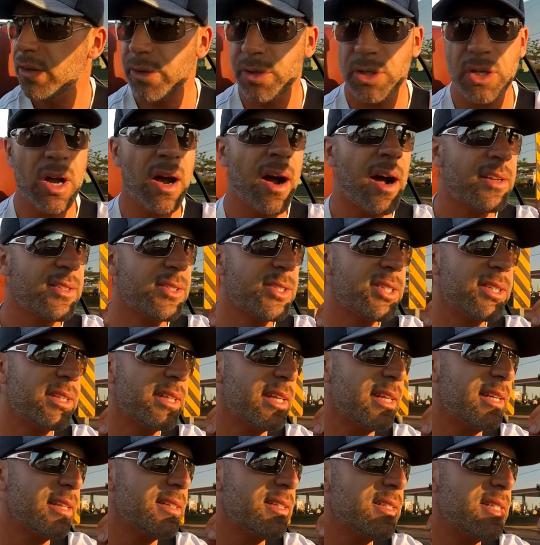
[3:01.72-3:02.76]
They're
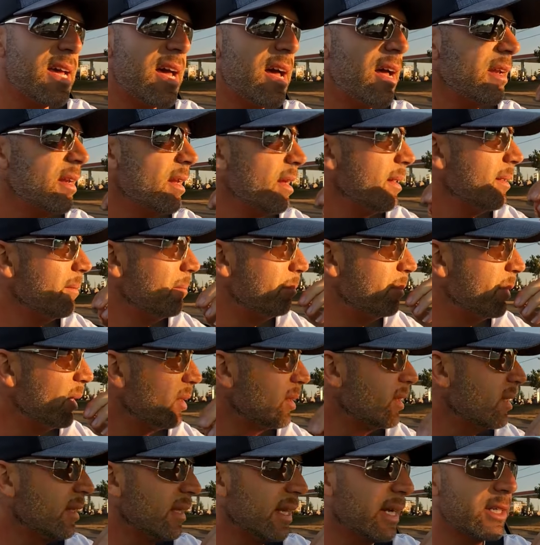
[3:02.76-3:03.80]
constantly in debt.
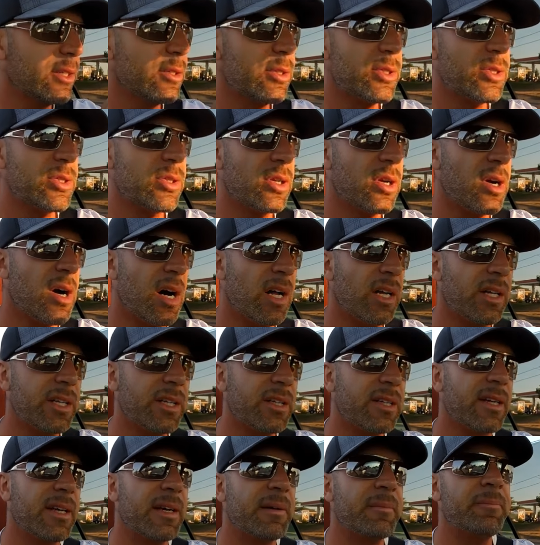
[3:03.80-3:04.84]
Bill collectors are
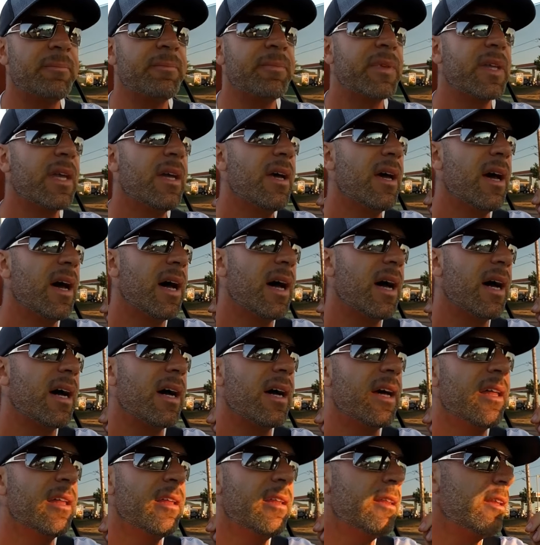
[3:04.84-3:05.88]
calling them.
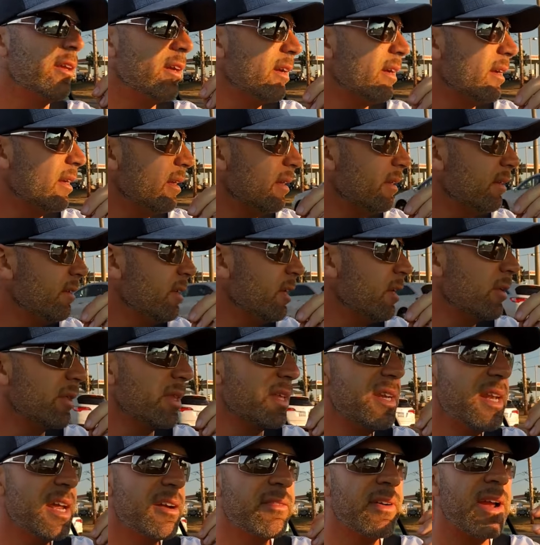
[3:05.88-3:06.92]
Uh, they, you know,
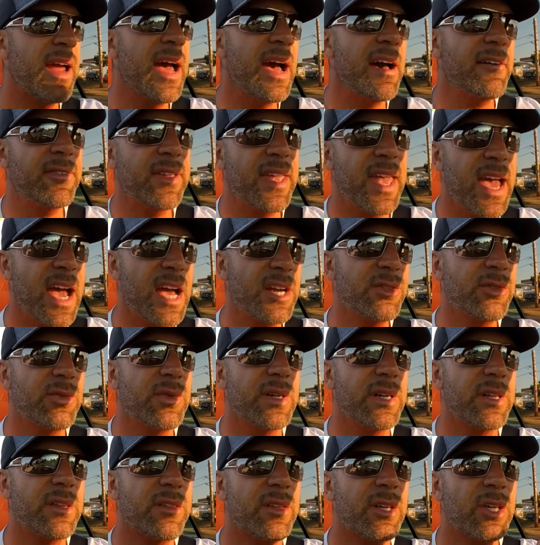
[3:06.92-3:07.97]
they never have cash
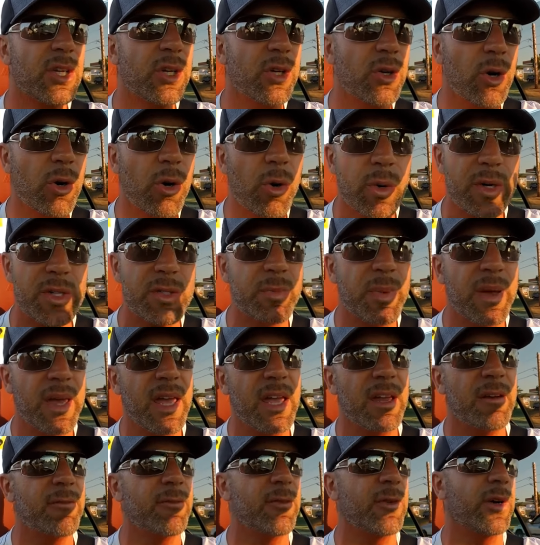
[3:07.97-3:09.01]
for anything. You're always
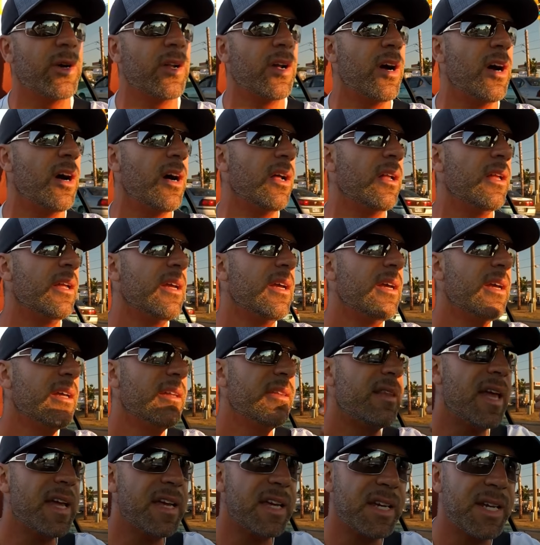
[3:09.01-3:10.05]
paying for it all.
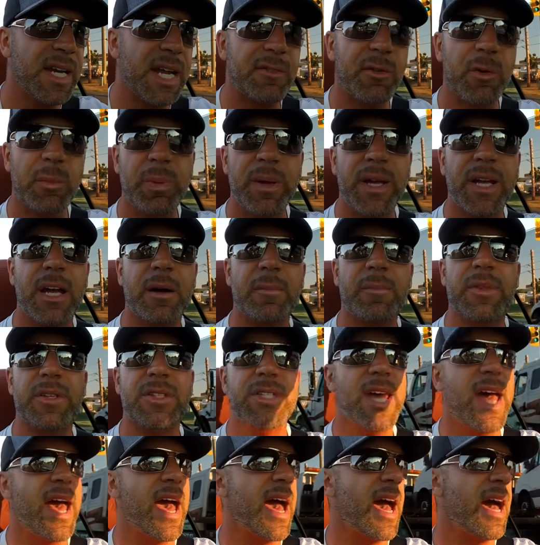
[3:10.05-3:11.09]
They can never pick up
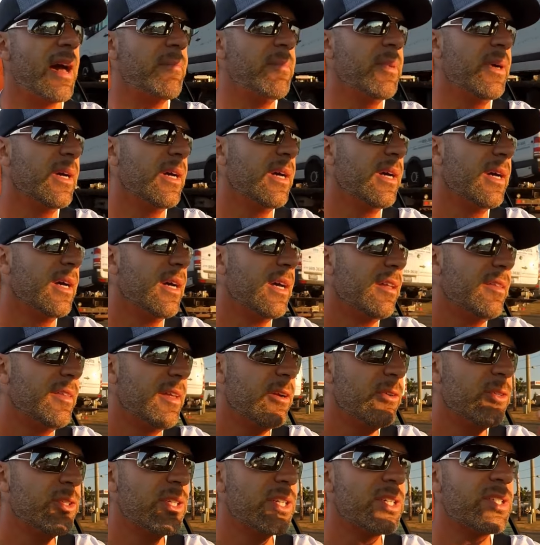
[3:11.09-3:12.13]
the tab.
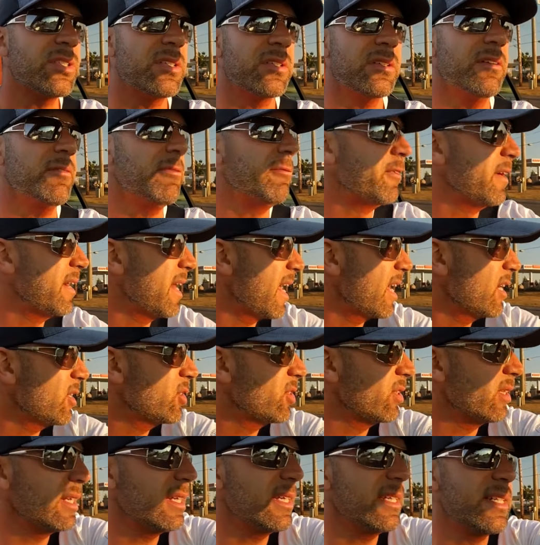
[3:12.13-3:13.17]
They're just
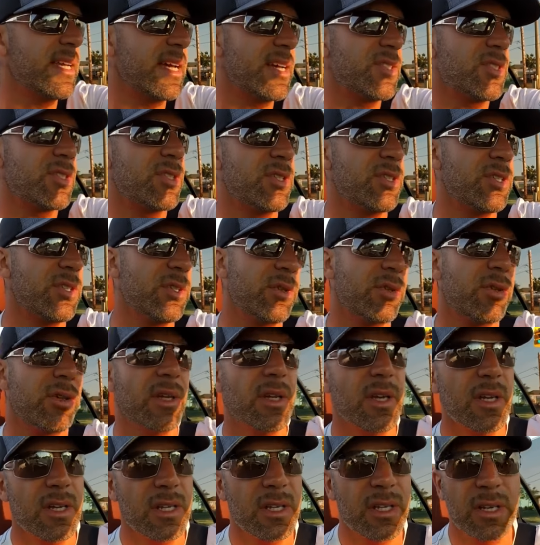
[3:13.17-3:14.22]
financially destitute.
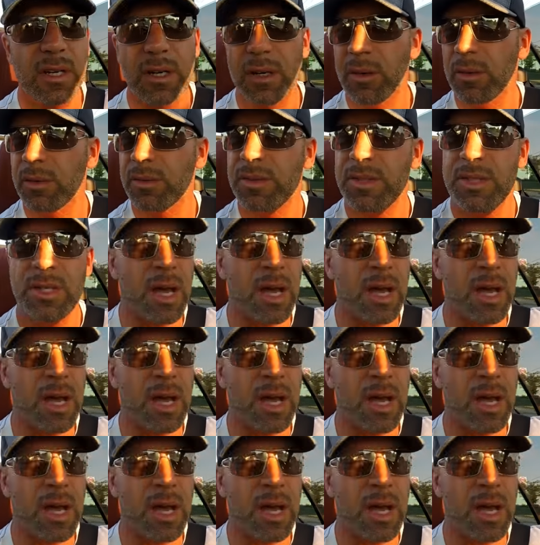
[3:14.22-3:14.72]
You know,